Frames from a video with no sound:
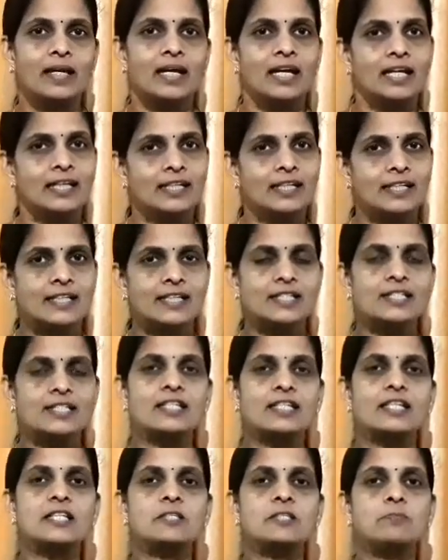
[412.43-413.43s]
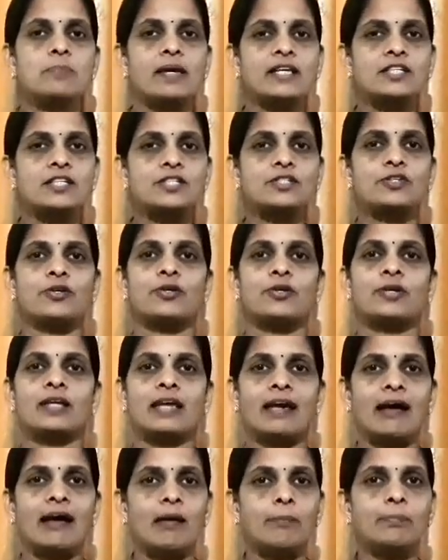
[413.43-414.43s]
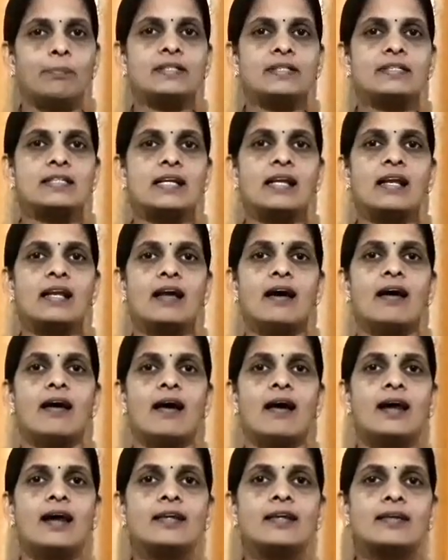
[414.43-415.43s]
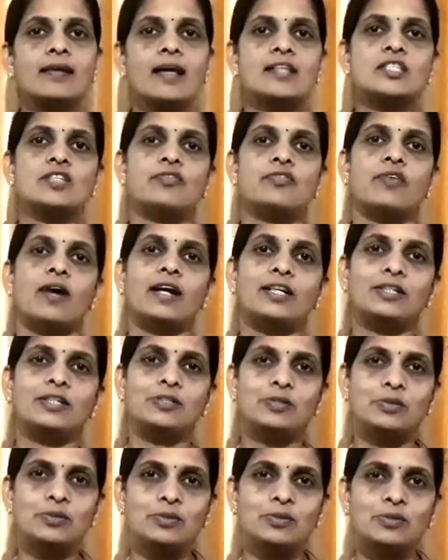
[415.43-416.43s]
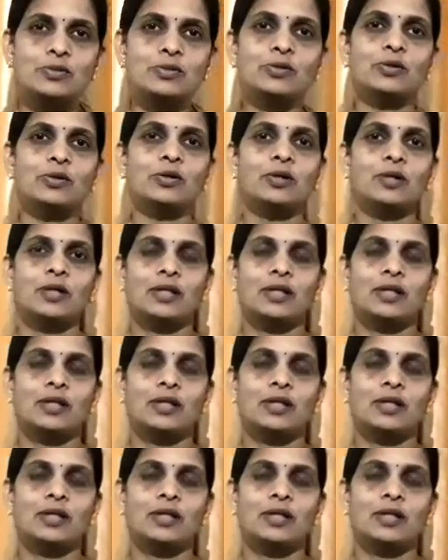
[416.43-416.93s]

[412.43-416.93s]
Industries based on capital are classified into two.